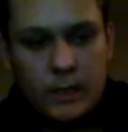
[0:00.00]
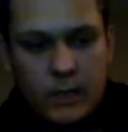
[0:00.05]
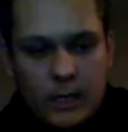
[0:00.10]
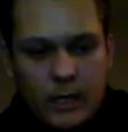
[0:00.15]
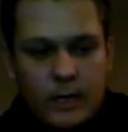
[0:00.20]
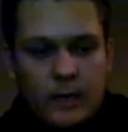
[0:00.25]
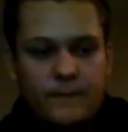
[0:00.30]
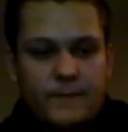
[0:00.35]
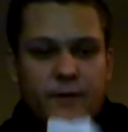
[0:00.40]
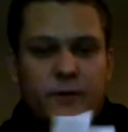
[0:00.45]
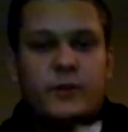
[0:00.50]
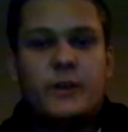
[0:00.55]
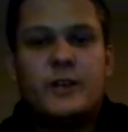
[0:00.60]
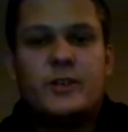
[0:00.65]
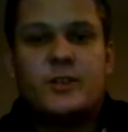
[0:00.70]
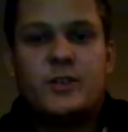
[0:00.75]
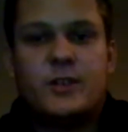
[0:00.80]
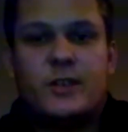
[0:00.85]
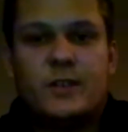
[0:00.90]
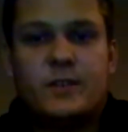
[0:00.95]
for
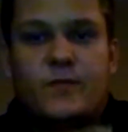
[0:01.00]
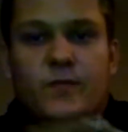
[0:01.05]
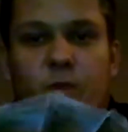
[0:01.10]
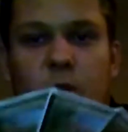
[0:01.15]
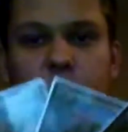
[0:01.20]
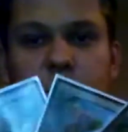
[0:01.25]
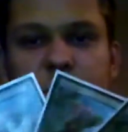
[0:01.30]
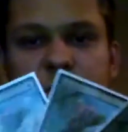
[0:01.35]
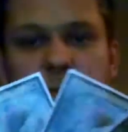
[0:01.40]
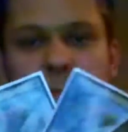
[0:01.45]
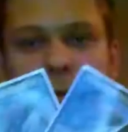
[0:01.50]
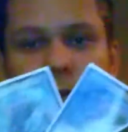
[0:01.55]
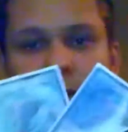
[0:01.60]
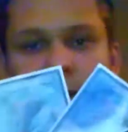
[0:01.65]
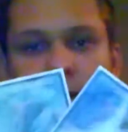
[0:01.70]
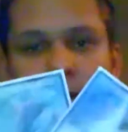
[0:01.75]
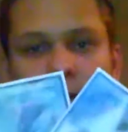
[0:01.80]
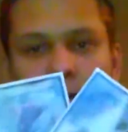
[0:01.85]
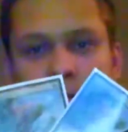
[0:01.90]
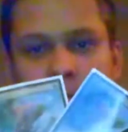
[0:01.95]
creatures, 4 Blister
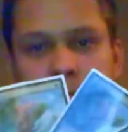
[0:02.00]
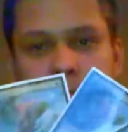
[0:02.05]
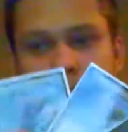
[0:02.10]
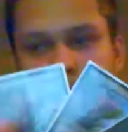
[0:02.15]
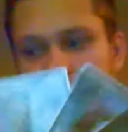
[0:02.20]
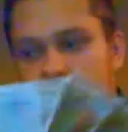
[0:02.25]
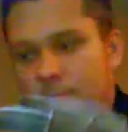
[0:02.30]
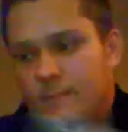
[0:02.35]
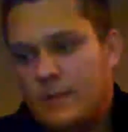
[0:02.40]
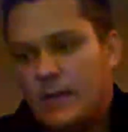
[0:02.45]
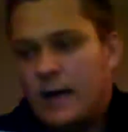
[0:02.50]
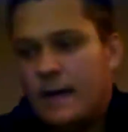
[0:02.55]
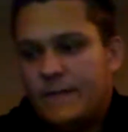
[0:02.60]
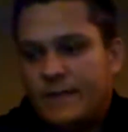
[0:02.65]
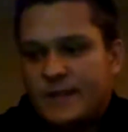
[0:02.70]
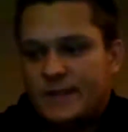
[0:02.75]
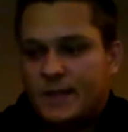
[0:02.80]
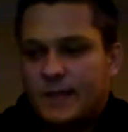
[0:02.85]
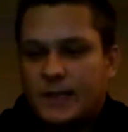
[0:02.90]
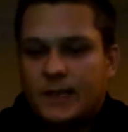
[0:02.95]
Pod,
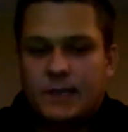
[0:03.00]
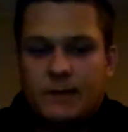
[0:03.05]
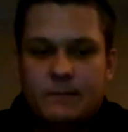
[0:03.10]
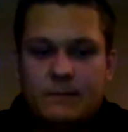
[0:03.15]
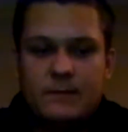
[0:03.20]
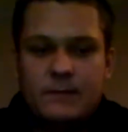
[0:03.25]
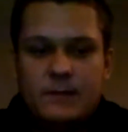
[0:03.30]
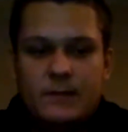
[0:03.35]
obviously.